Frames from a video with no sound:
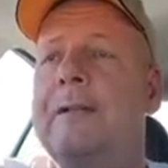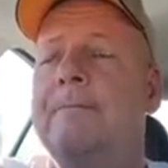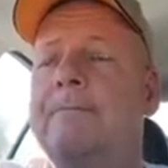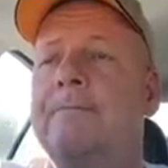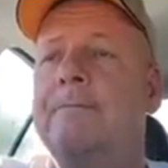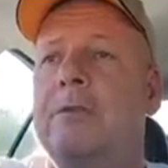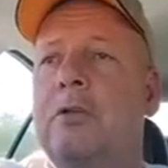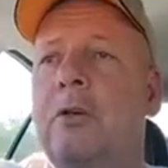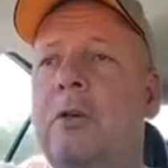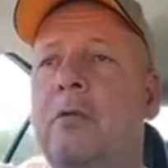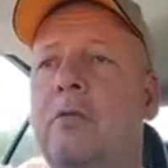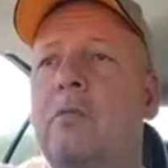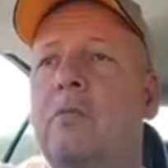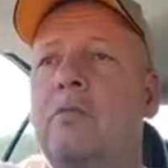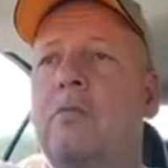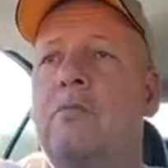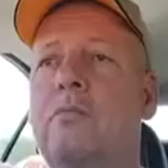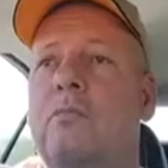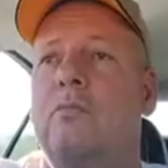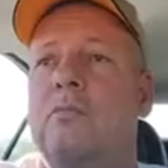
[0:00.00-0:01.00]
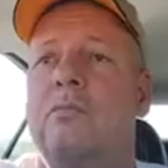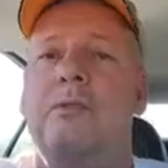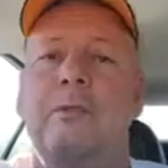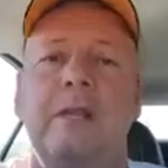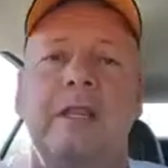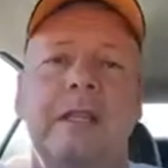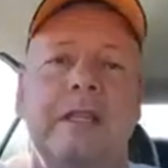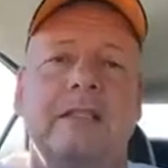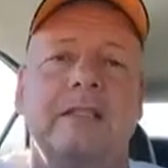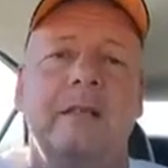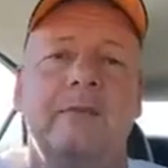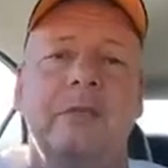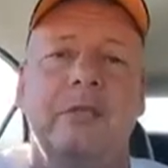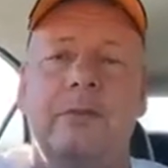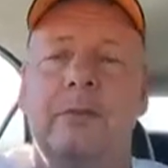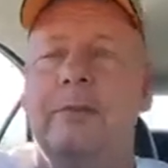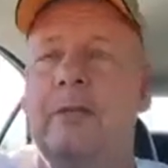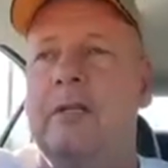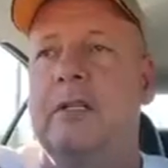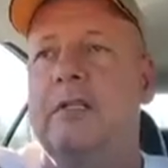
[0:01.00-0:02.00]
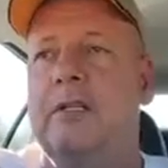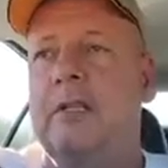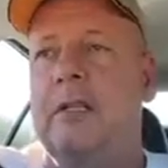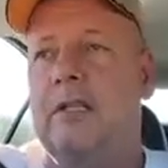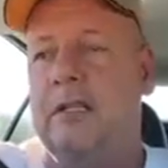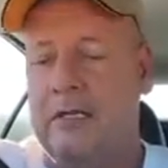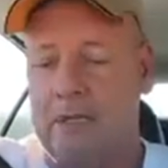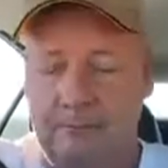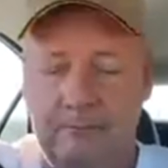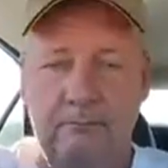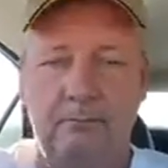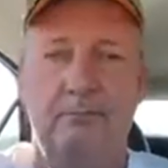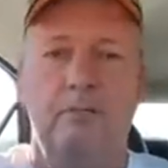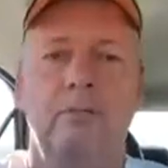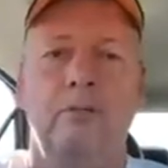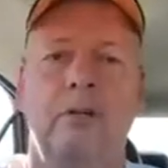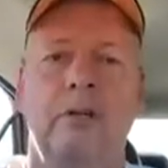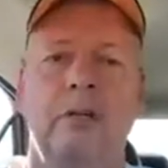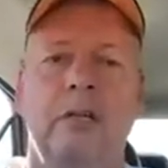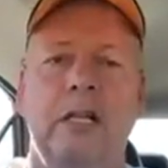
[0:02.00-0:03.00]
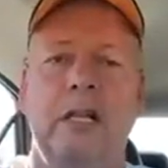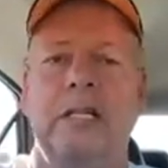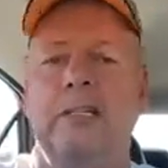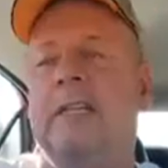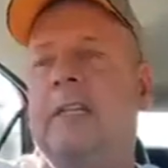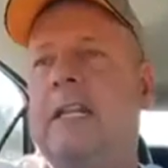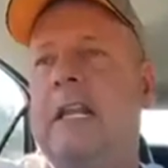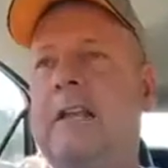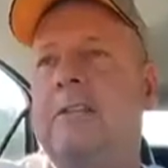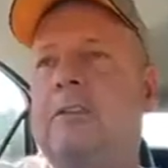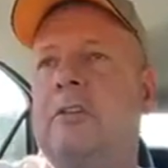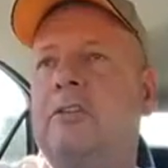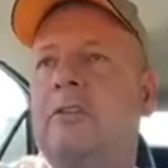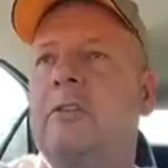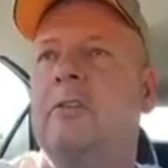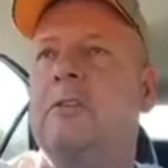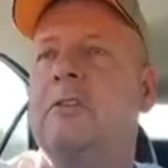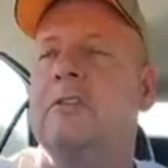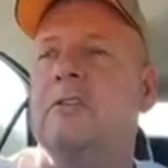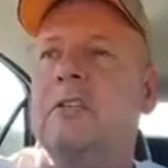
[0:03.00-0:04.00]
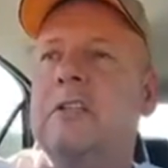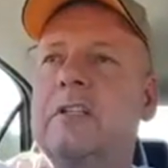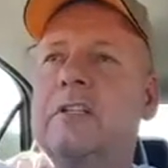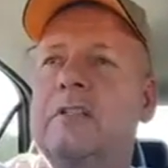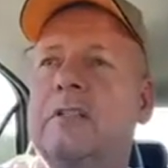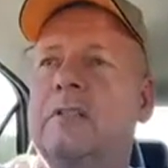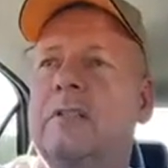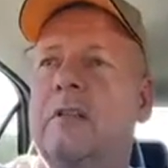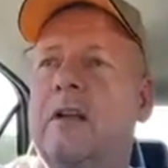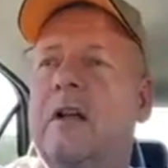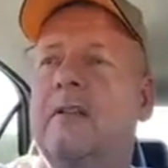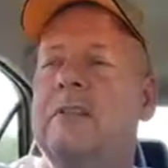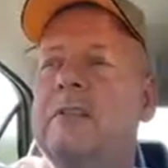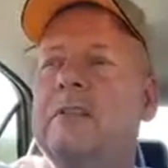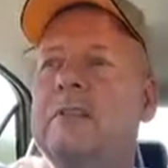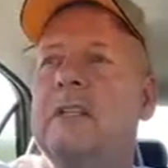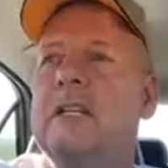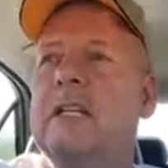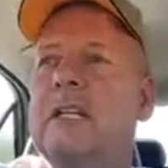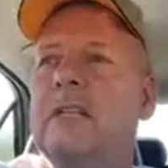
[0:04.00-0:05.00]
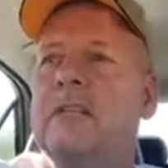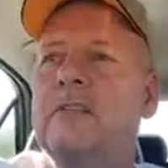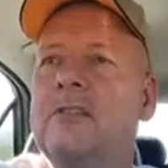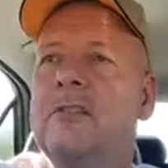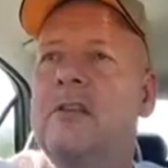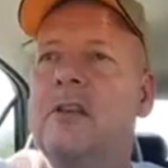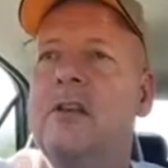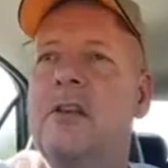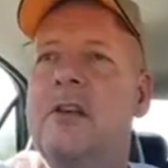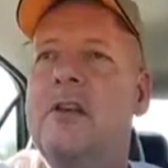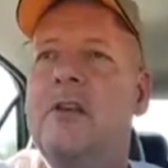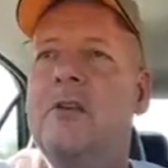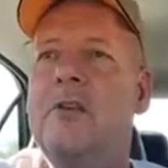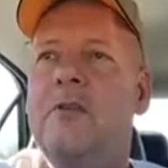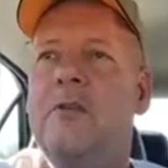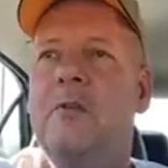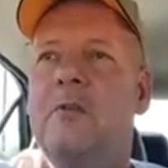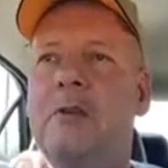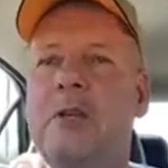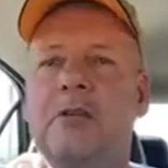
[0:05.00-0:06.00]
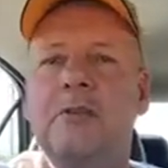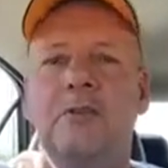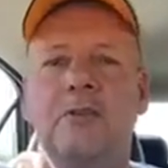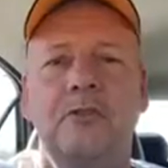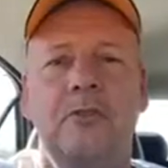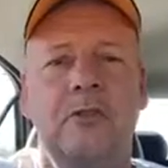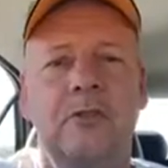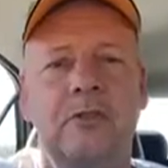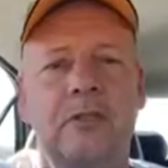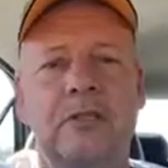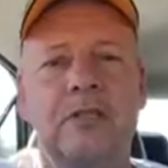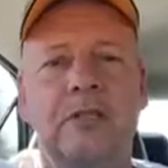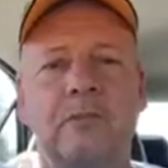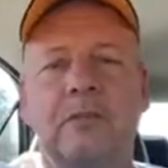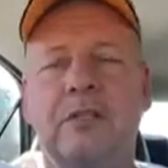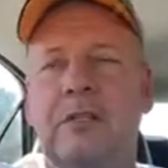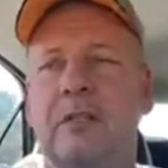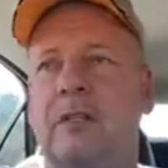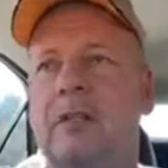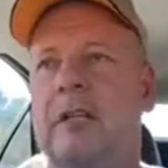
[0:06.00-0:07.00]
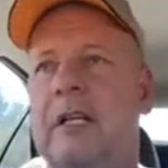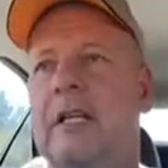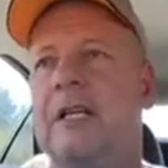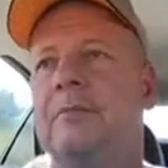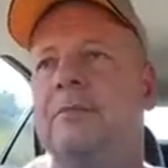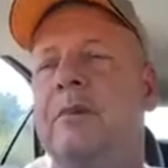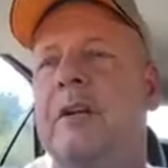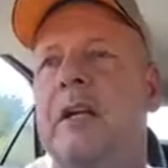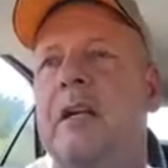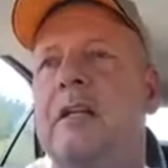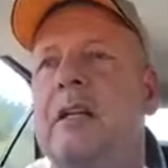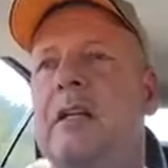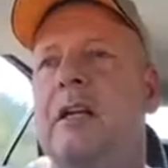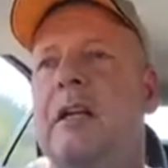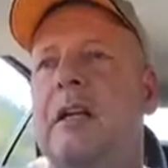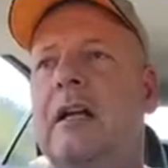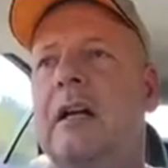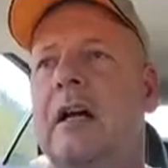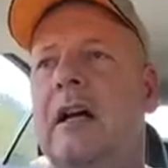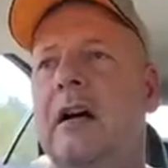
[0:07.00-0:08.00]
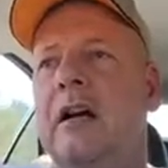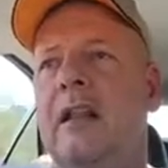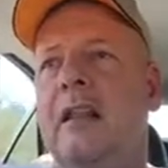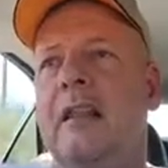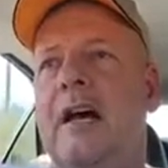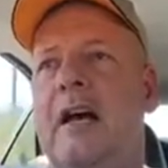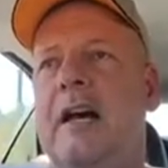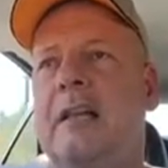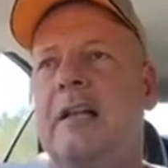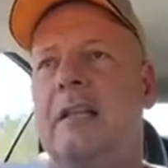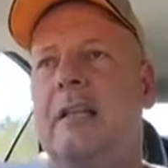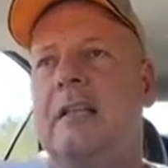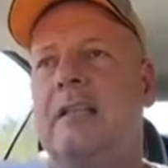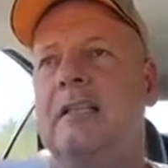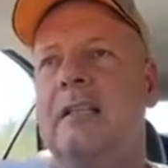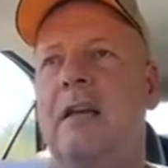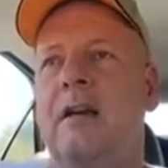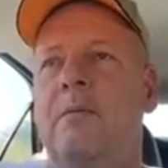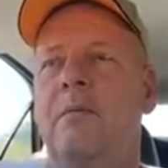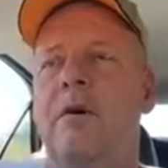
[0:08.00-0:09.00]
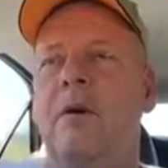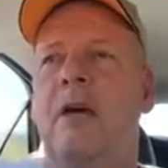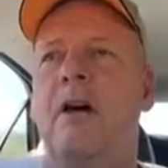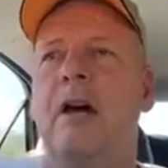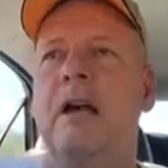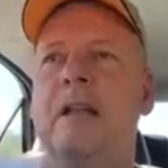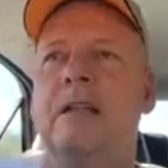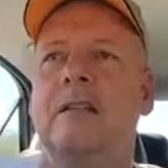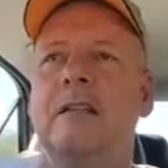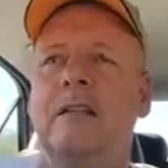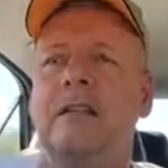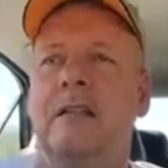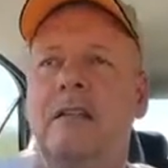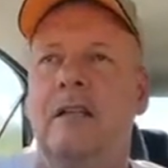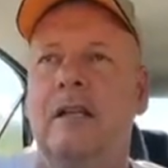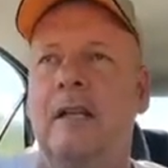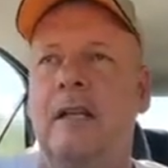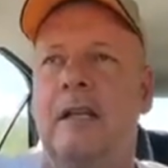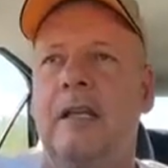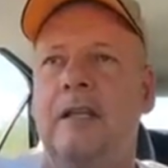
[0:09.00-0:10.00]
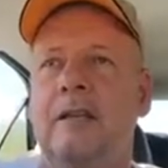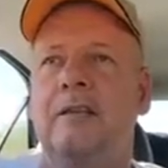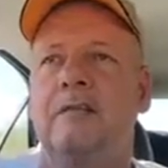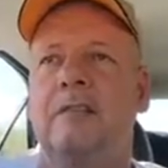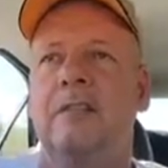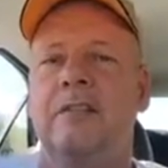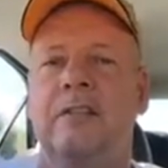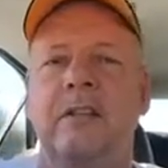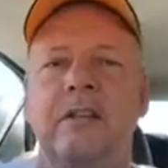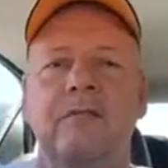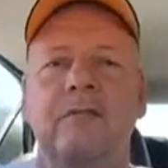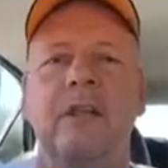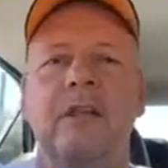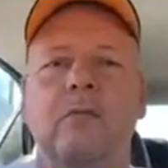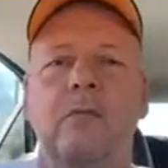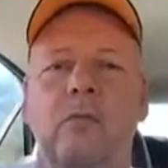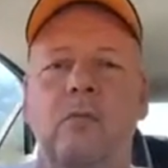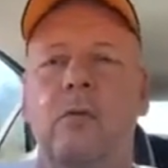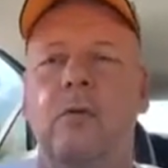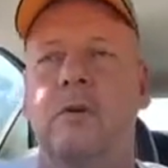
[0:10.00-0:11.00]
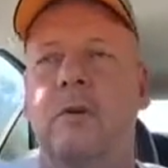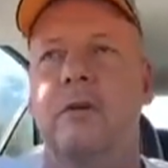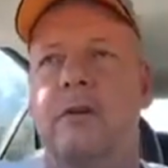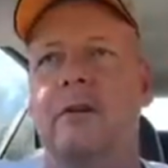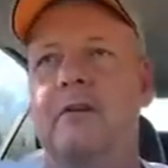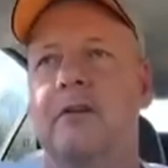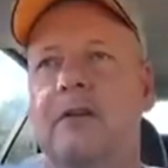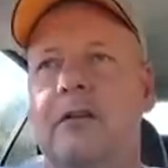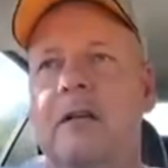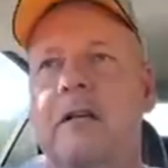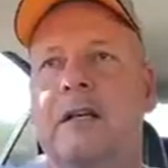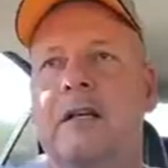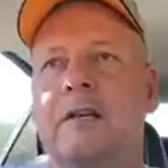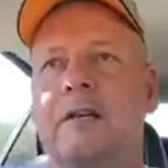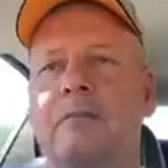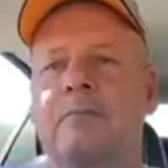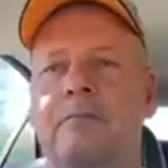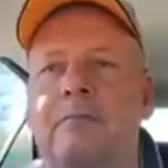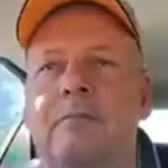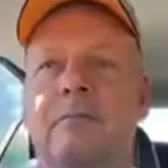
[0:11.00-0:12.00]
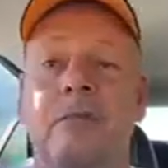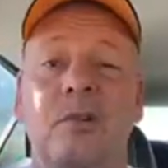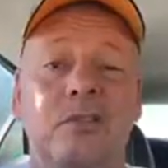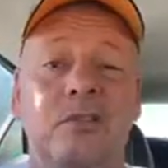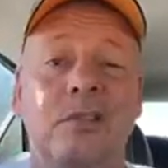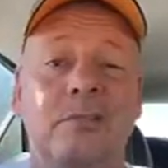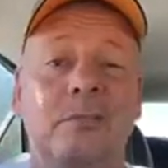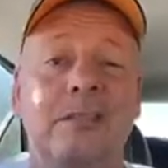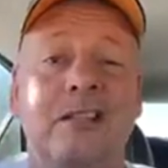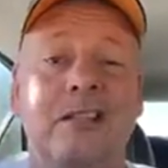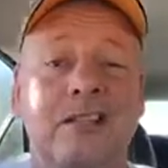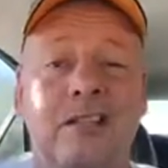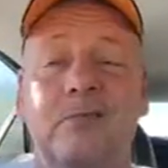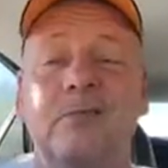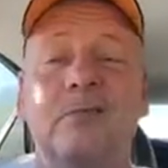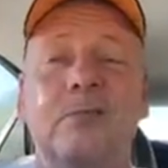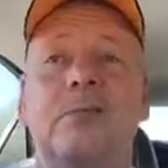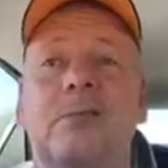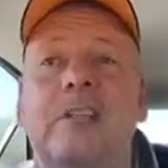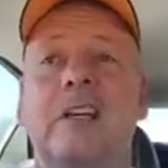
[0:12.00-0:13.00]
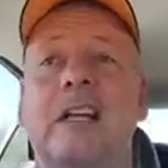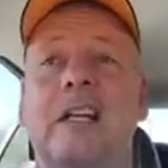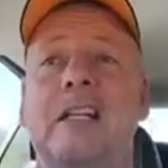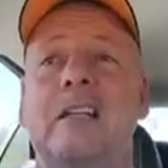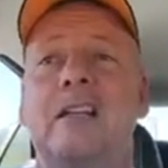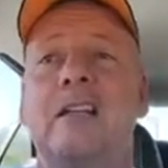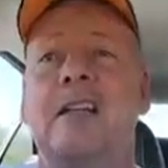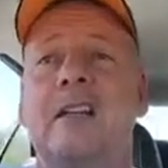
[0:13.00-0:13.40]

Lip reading: So some of the things I'm experiencing, I'm wearing lots of Navy shirts because obviously that's a branch of service I'm still in, but a lot of these I bought and just have never worn, mostly because they were too tight.